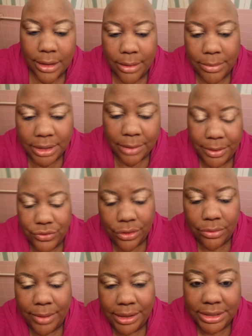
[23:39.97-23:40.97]
Let me take a picture
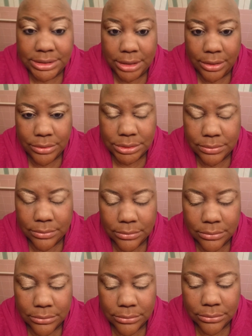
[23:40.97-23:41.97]
with my lids closed.
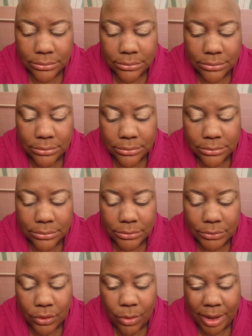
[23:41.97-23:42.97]

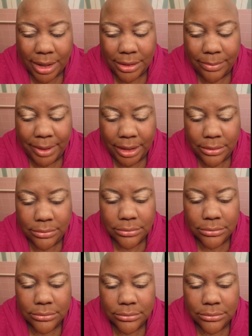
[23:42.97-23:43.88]
Hope I can get the button.